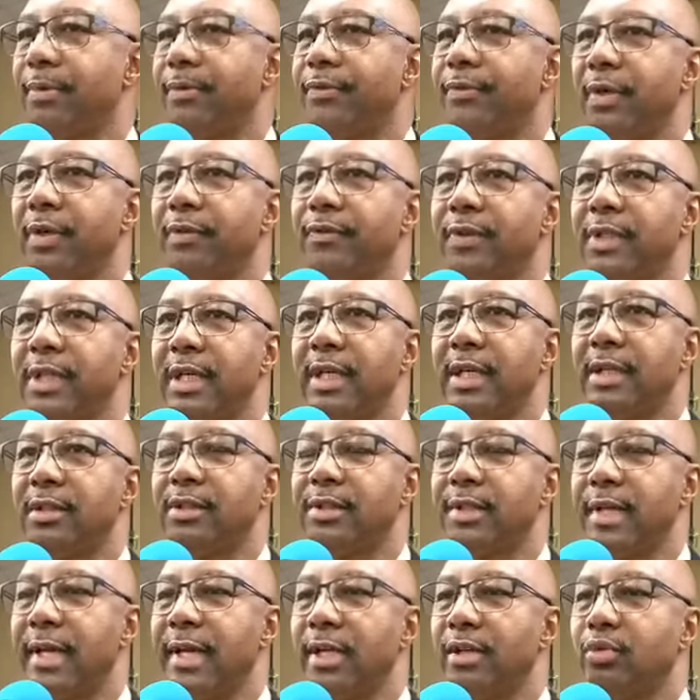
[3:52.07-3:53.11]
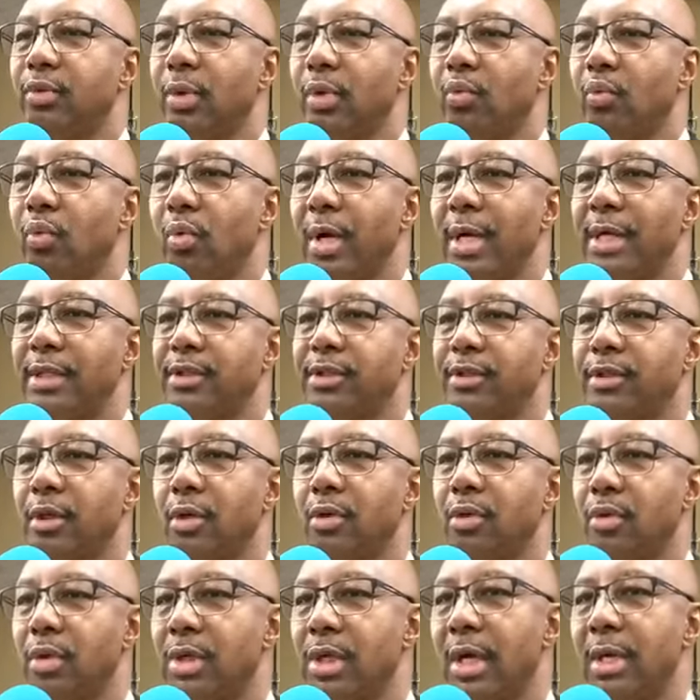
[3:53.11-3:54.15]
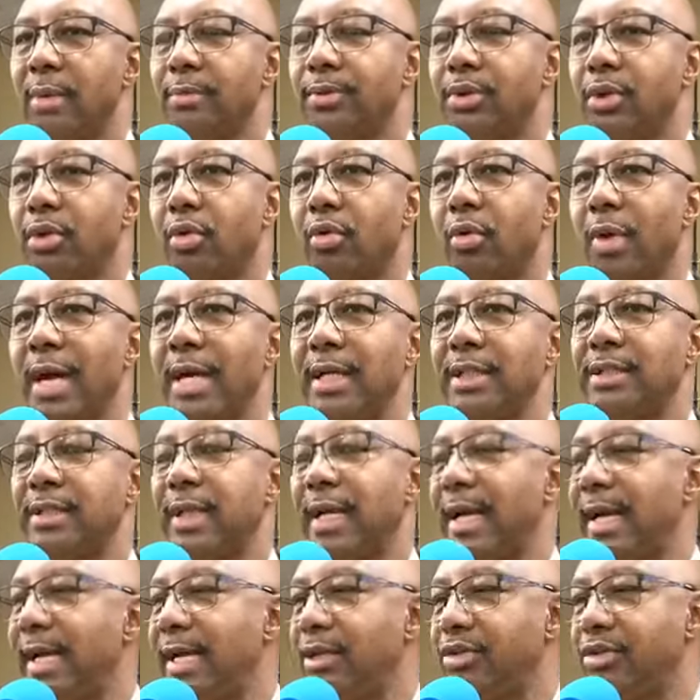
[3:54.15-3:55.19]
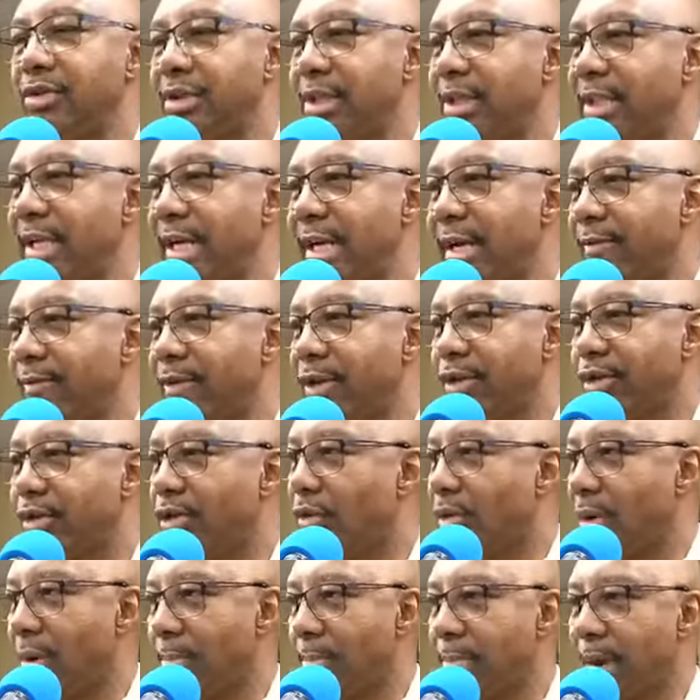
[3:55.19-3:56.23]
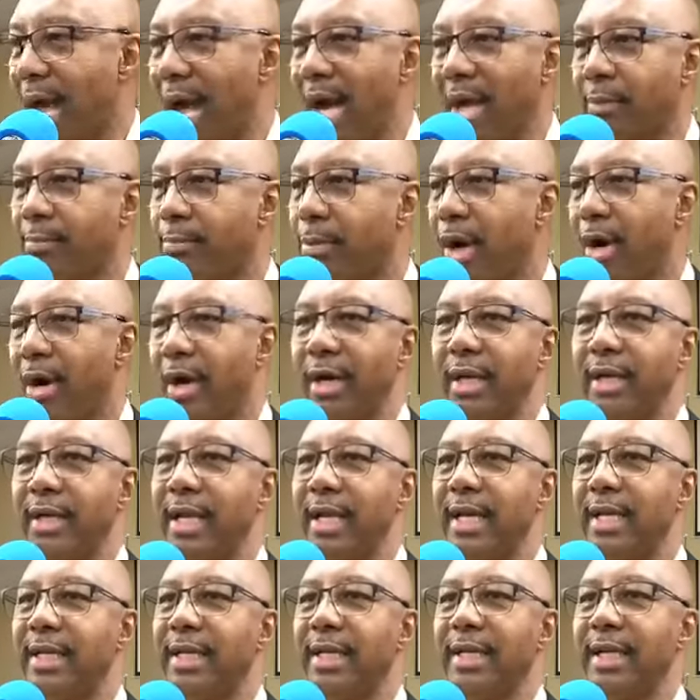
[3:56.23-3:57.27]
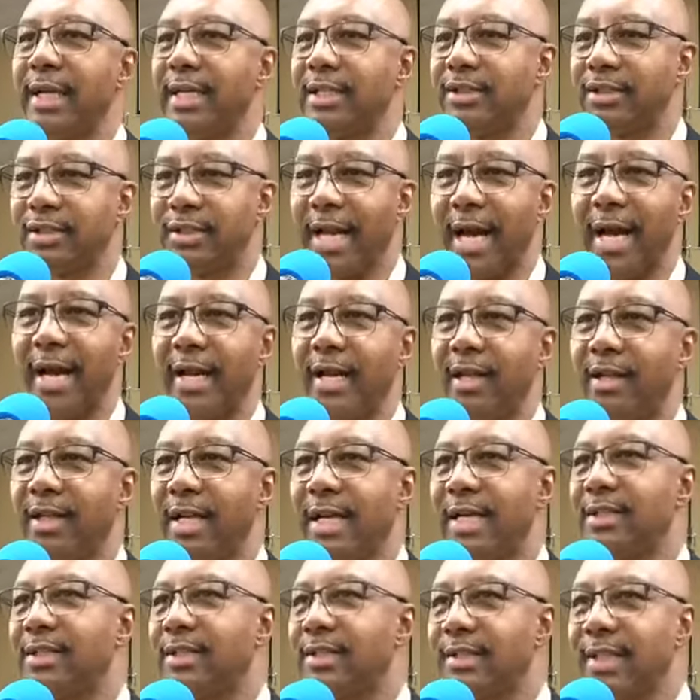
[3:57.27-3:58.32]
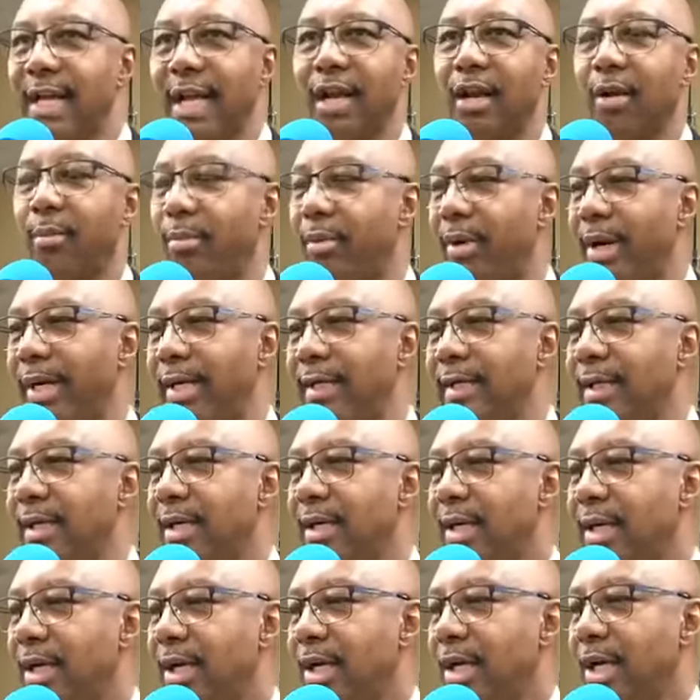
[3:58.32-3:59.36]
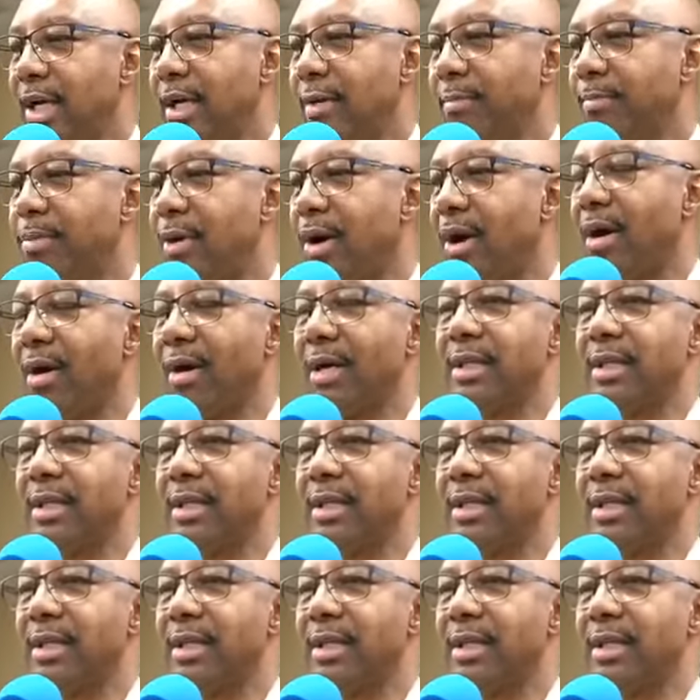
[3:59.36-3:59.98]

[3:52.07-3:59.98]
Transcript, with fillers: 15 says, when one soul comes to Christ, the angels in heaven throw a block party. They get excited. They celebrate. And Paul